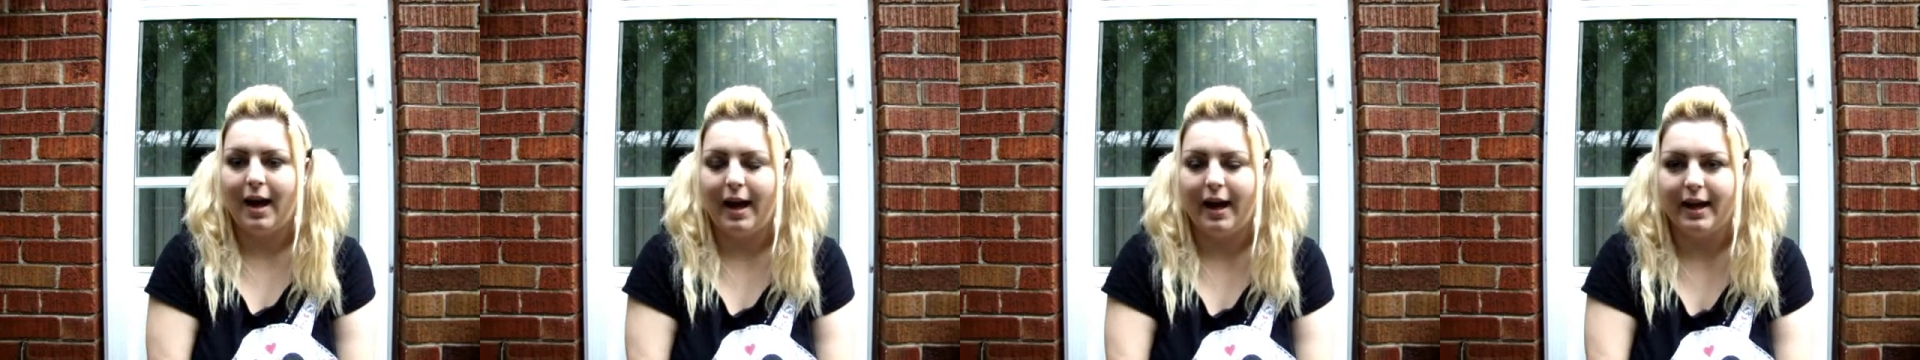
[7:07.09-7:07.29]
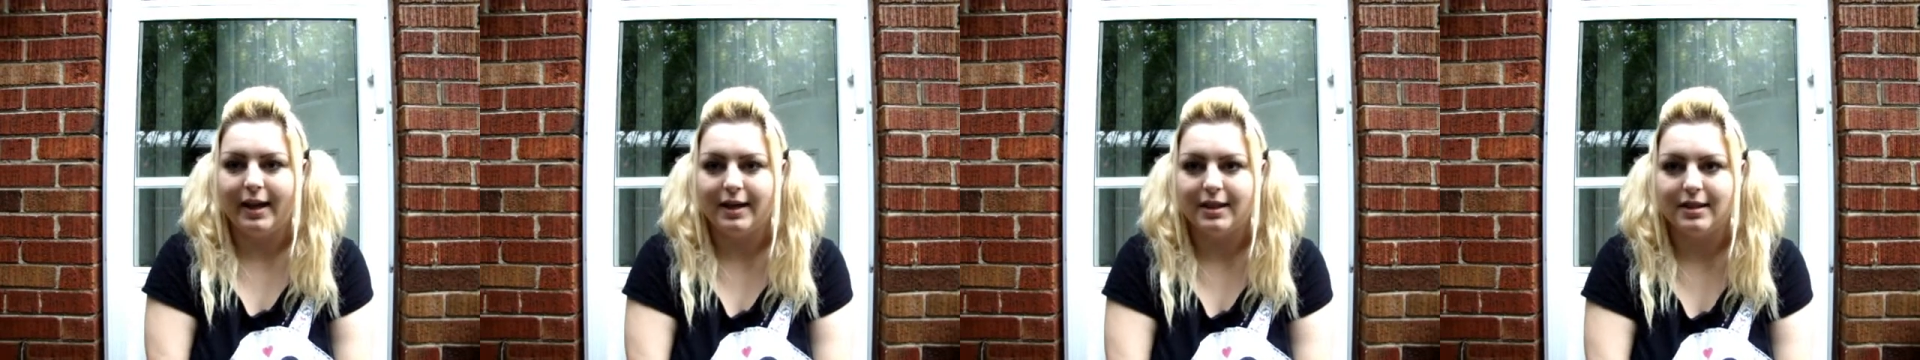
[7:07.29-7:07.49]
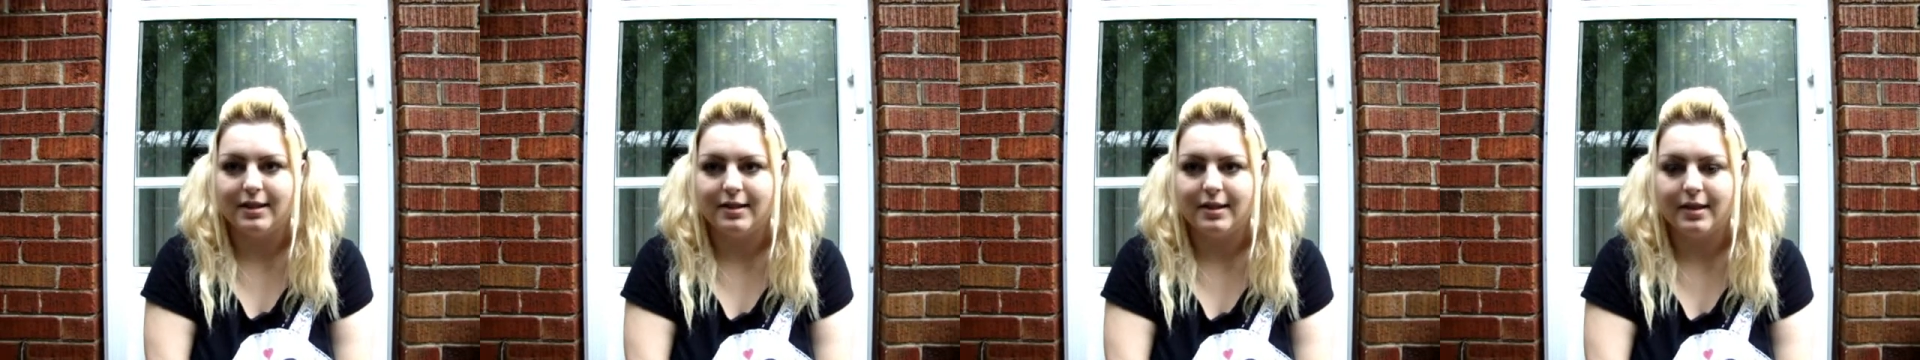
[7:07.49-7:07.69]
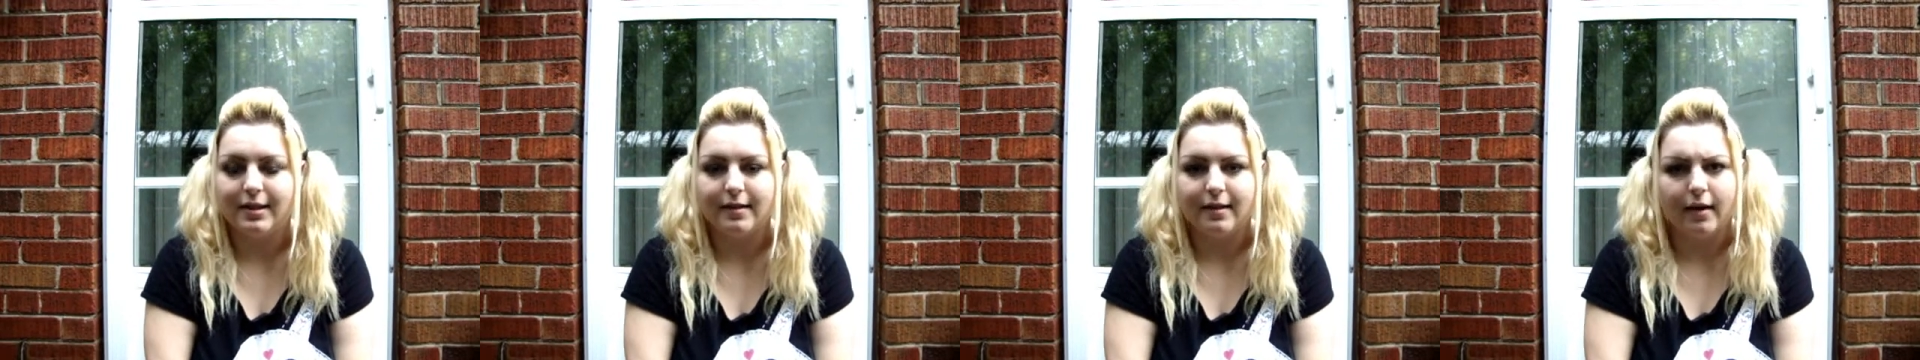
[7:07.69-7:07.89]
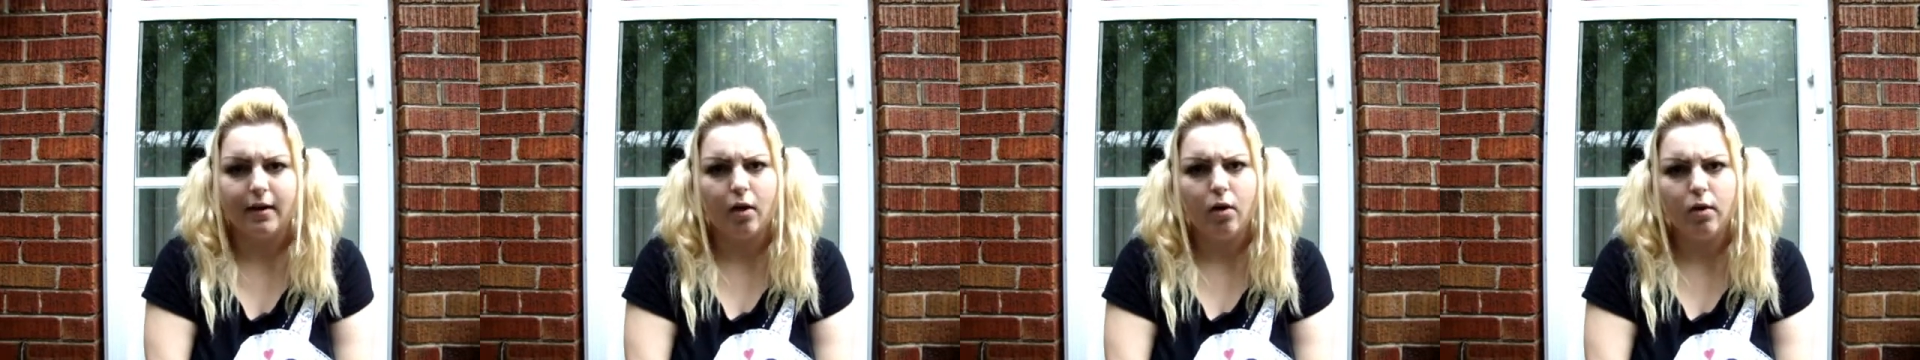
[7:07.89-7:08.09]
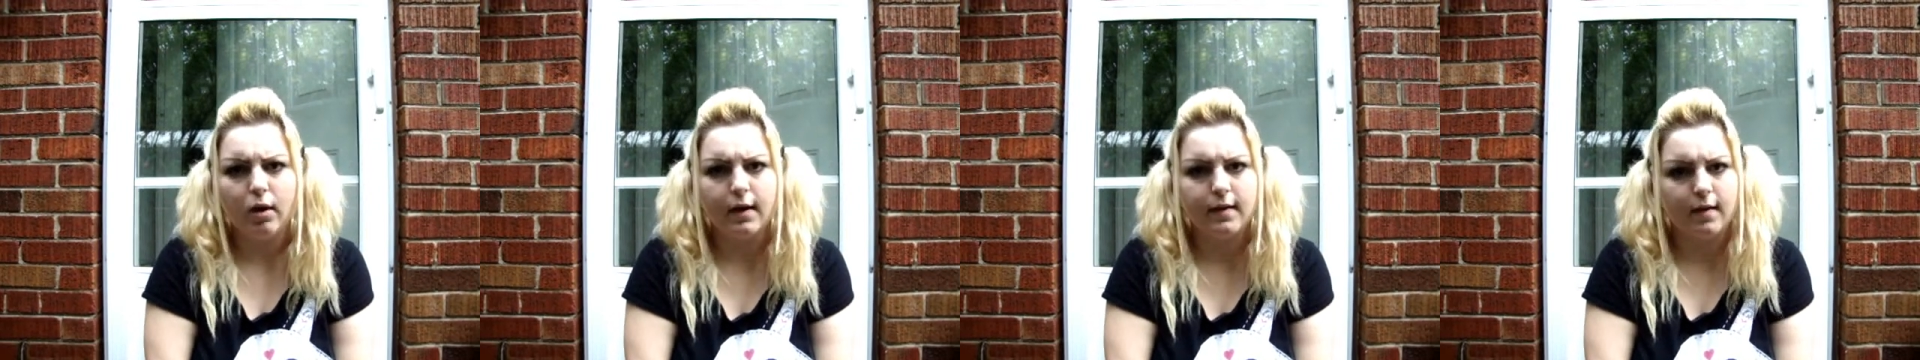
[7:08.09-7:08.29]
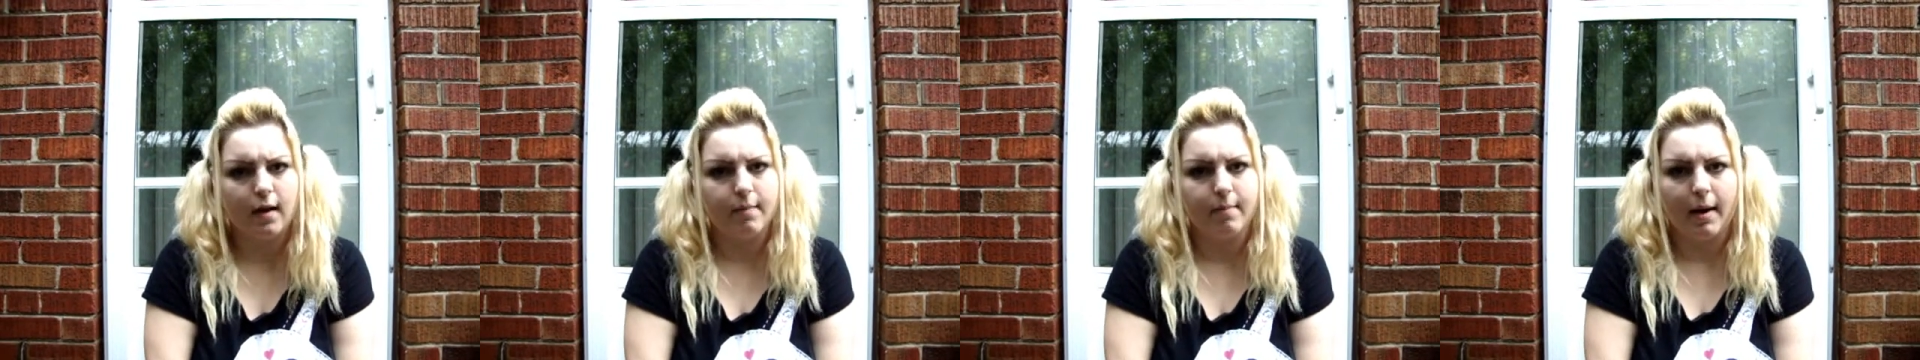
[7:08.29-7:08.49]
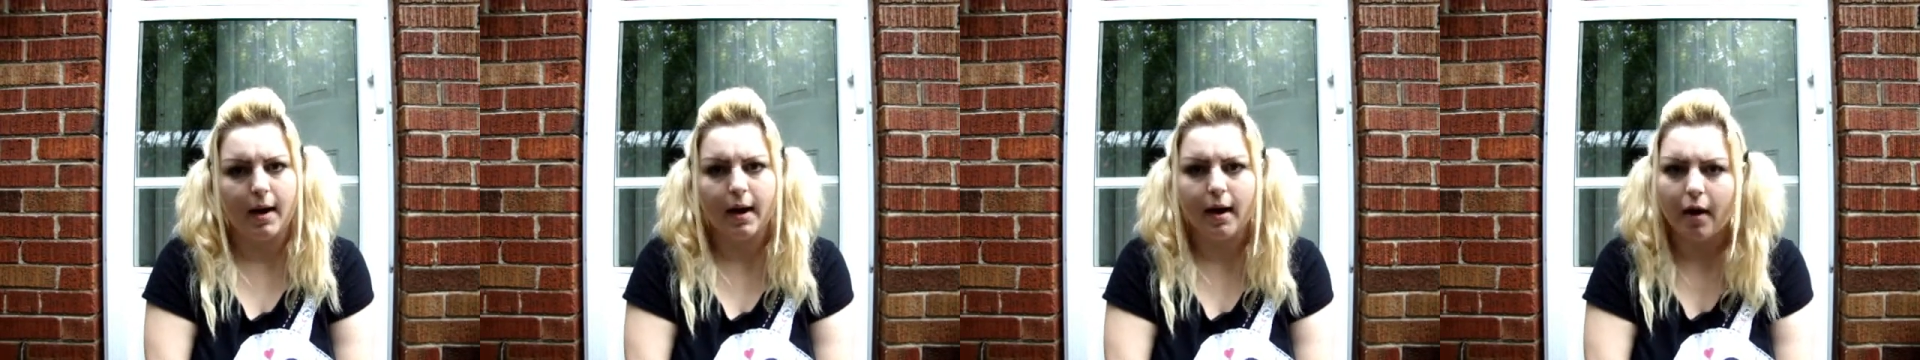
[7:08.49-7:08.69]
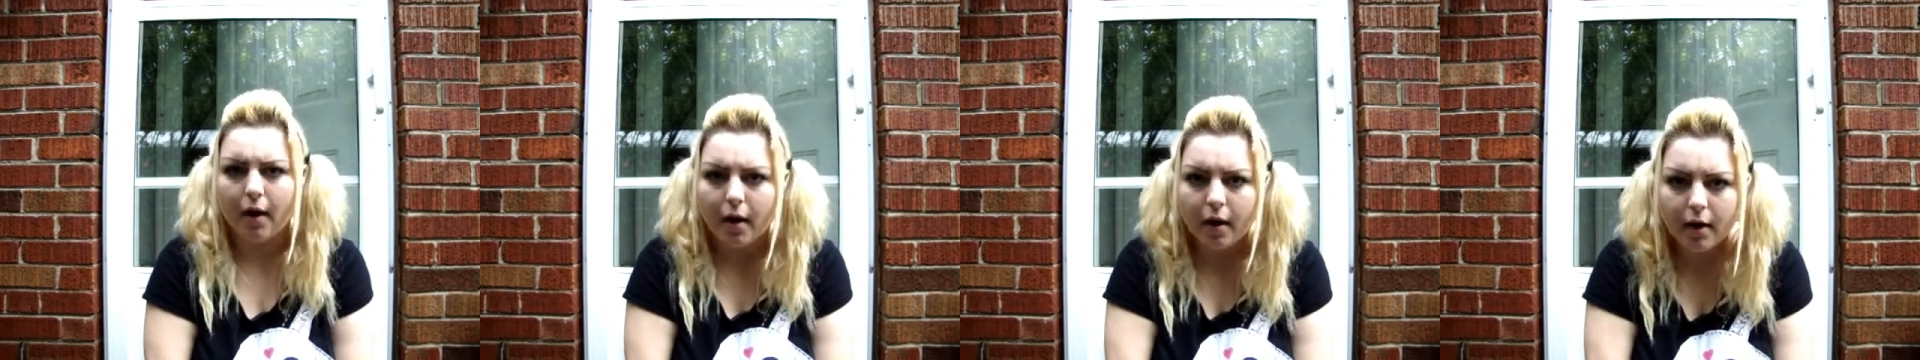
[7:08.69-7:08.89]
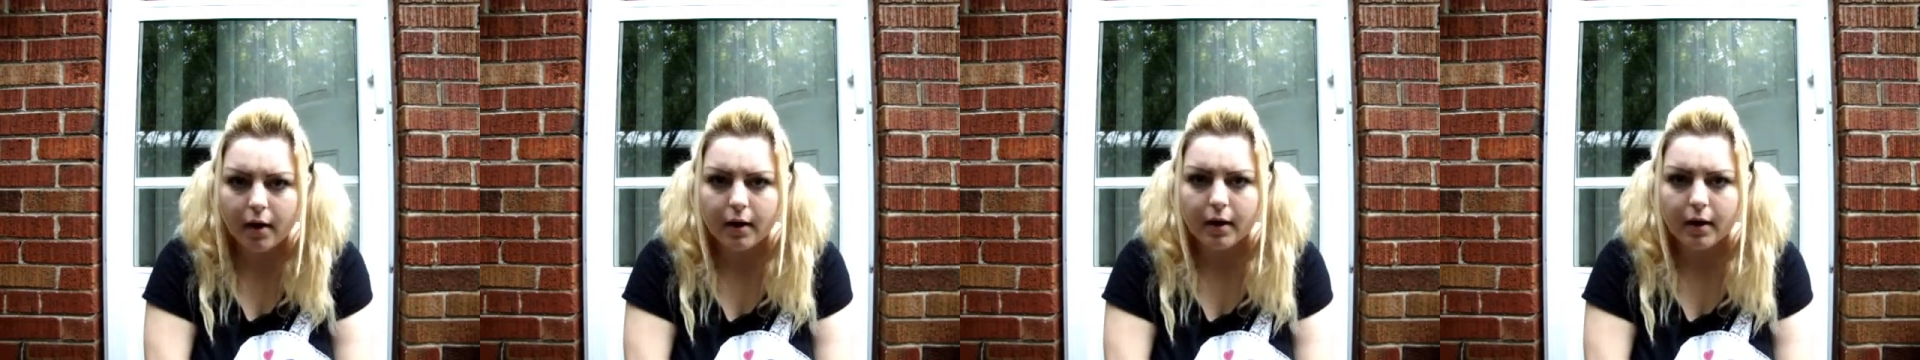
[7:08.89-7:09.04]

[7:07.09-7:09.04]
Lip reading: and he's like, oh, that's not bad at all.